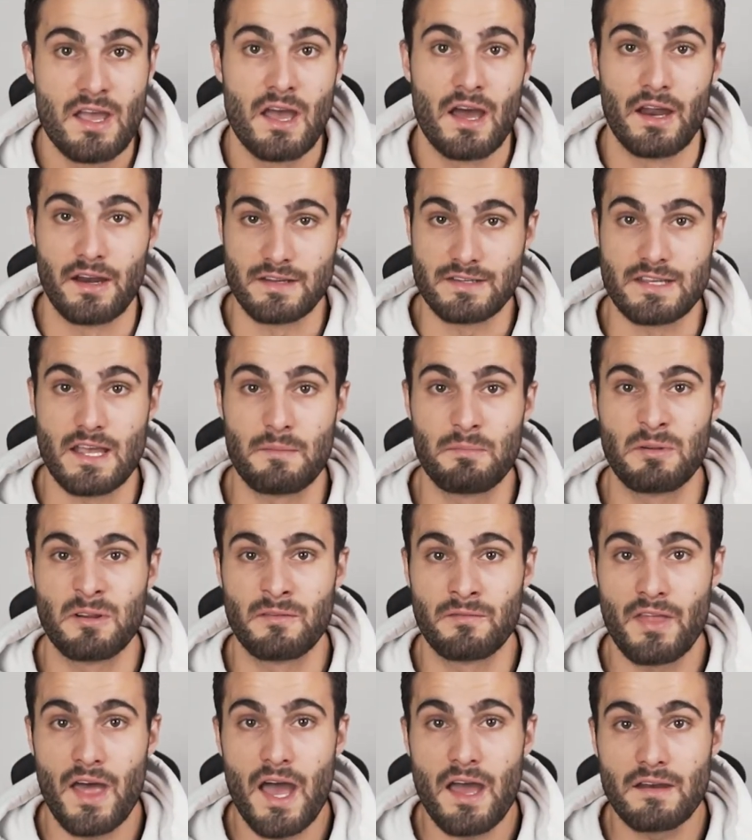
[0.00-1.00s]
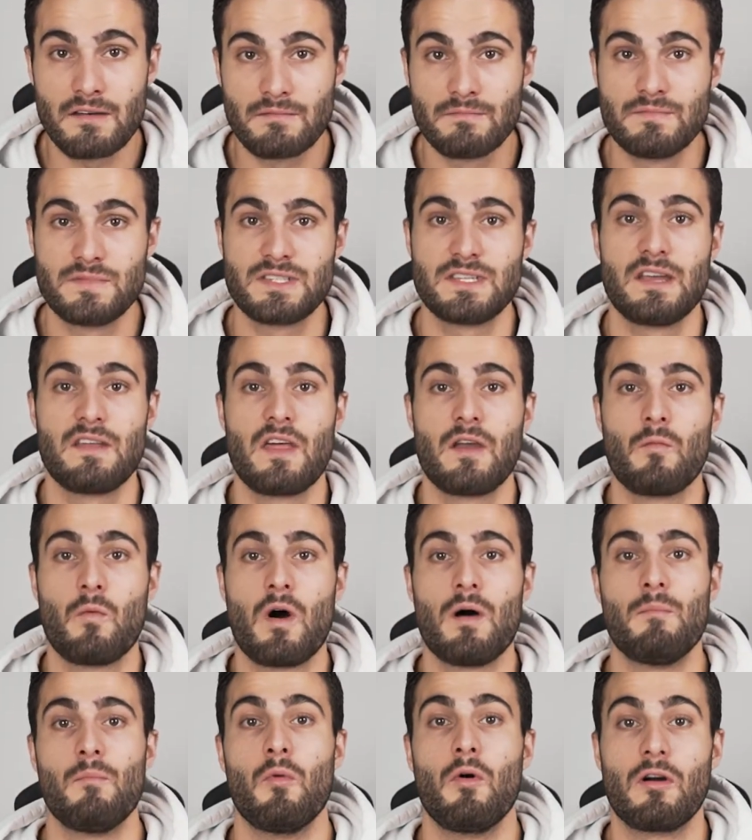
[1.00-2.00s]
An example of that, say they
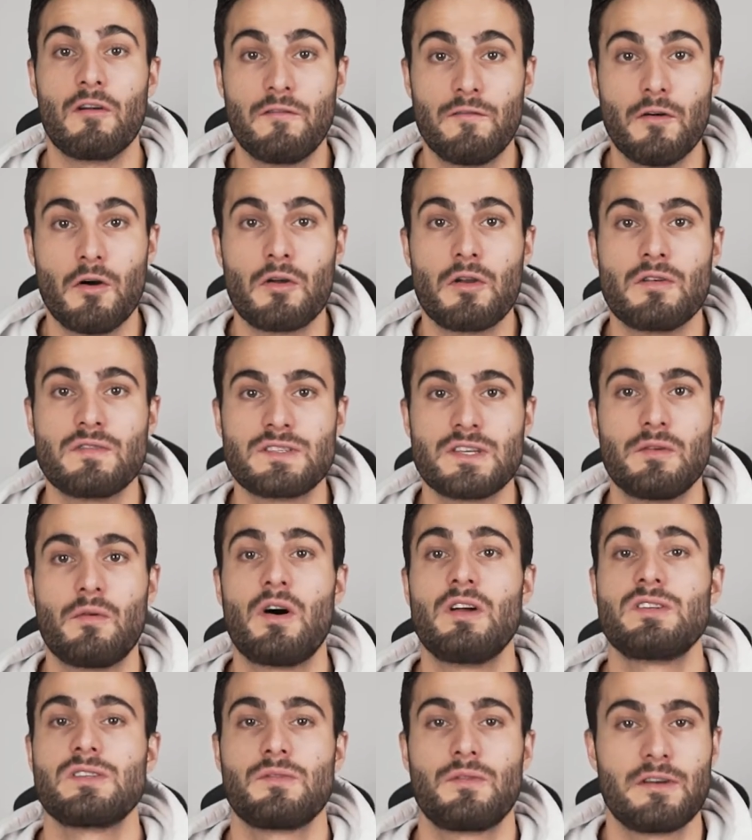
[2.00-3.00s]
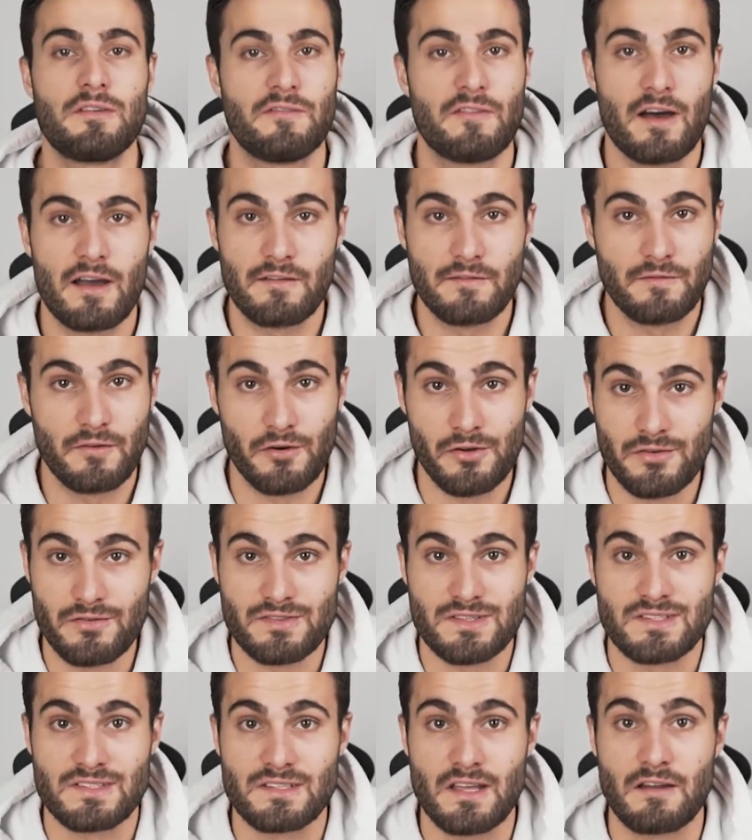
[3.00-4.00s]
want more photos, they want 25
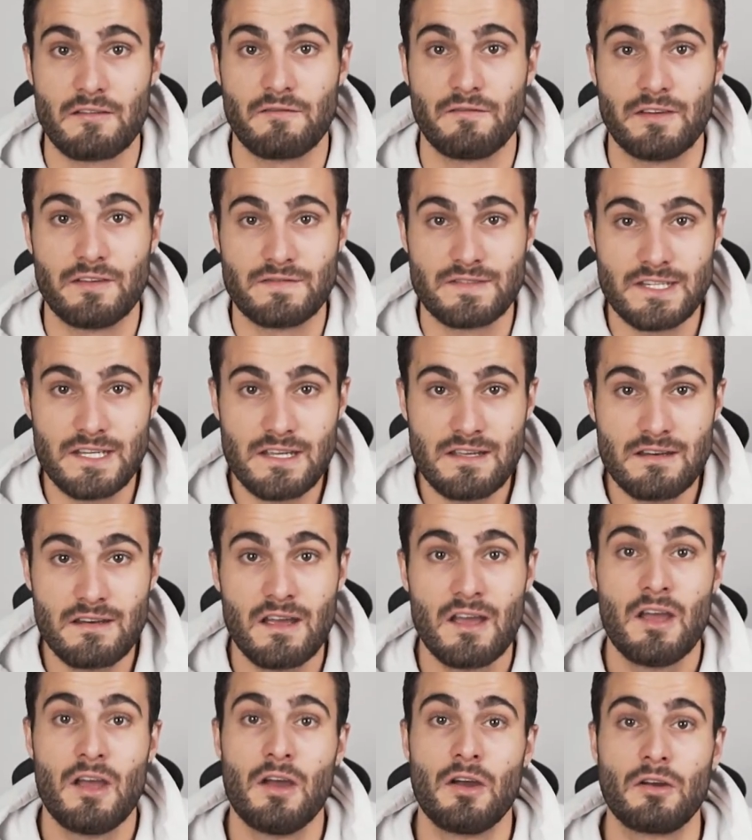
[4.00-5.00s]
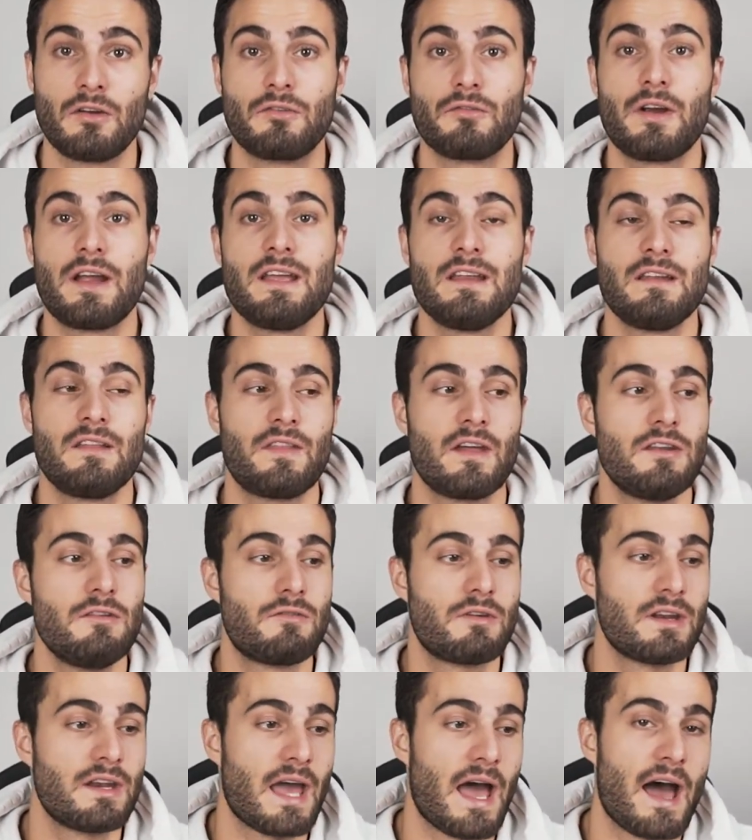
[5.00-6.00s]
photos instead of 15. Great, then you
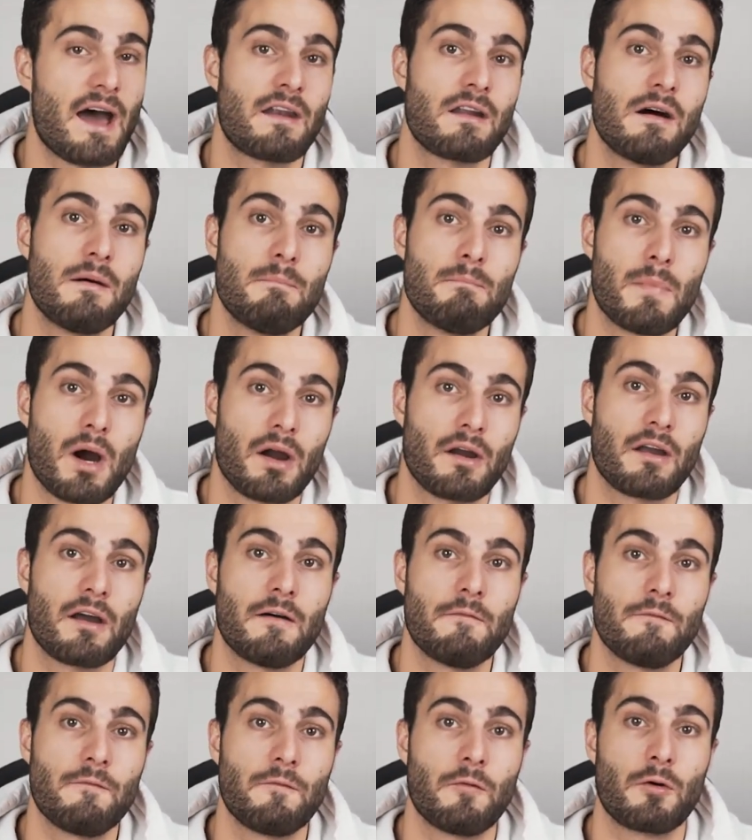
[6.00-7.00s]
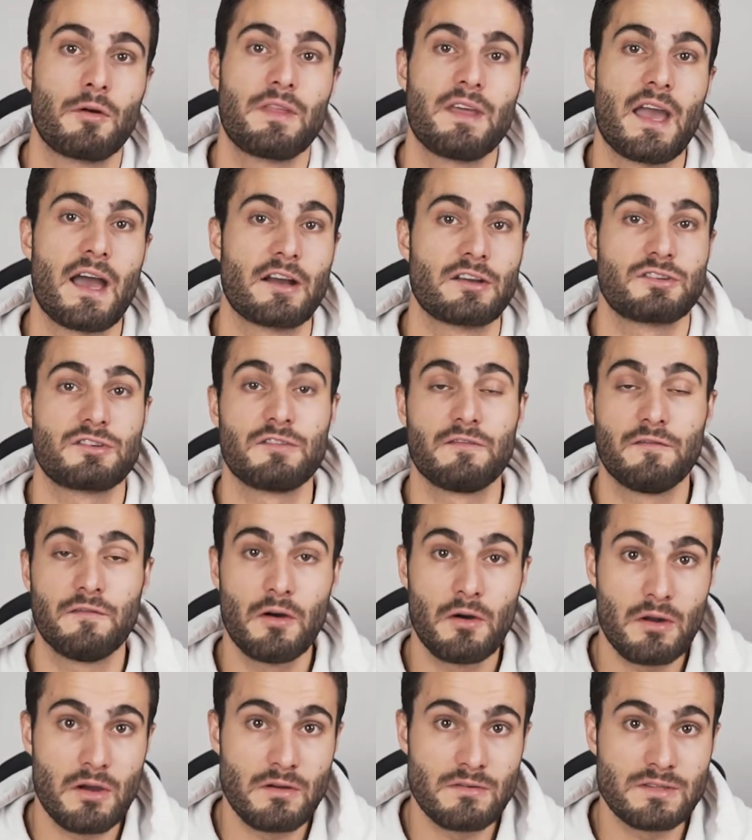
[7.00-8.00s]
can add a markup for the extra
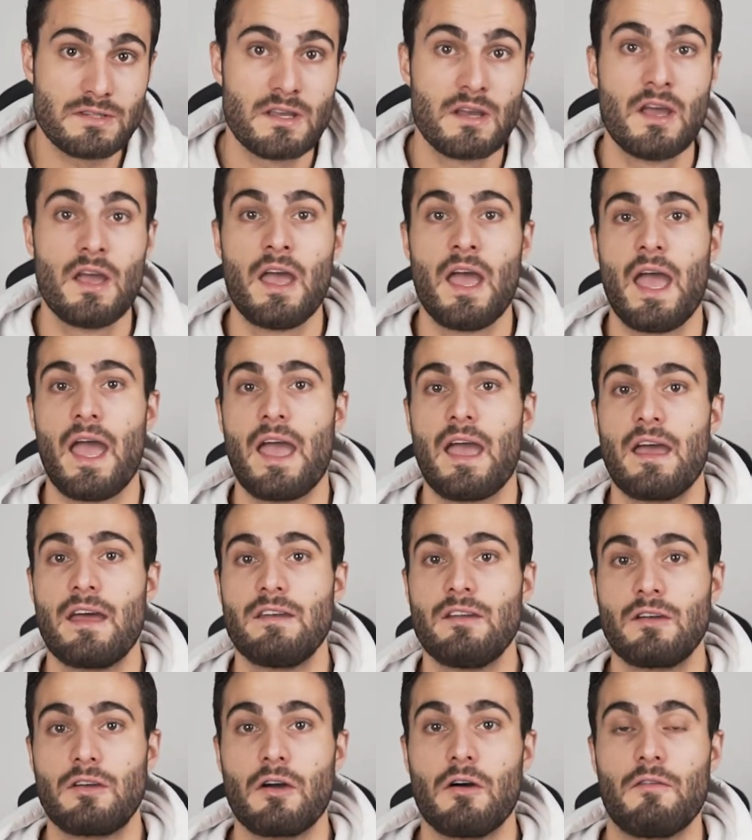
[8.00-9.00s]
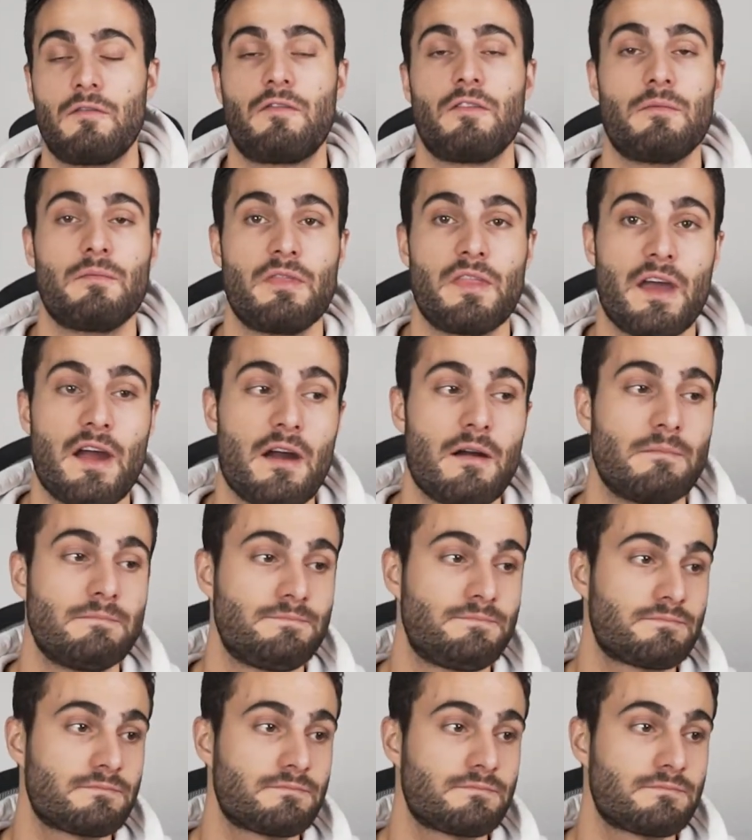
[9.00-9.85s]
photos and go from there.